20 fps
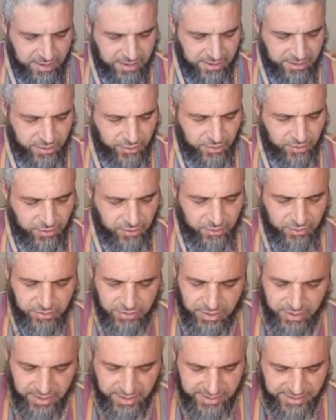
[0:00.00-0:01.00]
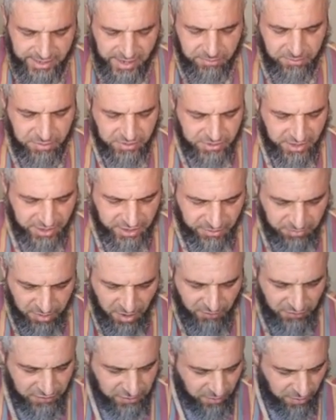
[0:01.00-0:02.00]
know, the examples that the
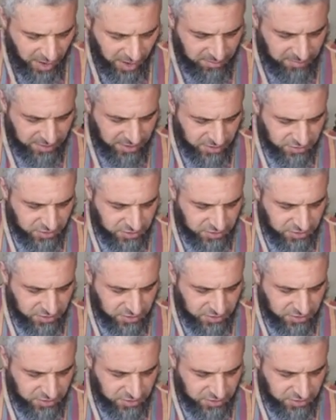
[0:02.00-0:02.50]
Prophet Muhammad